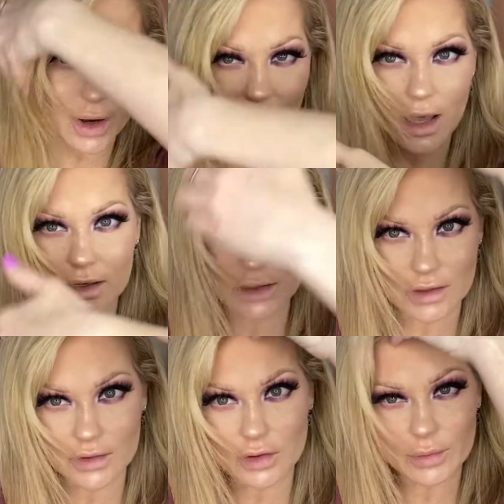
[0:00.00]
I added a
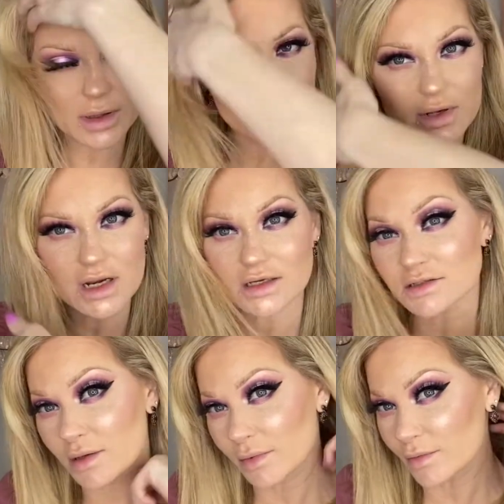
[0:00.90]
little bit, but next
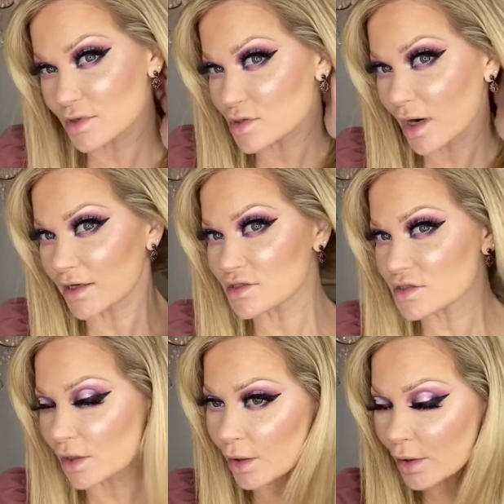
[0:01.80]
time I'm gonna try it
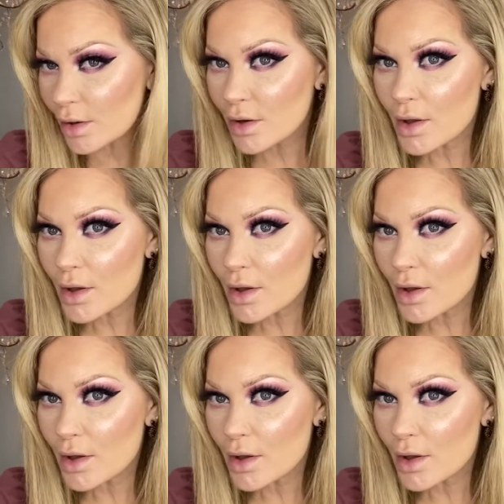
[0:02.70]
sheer.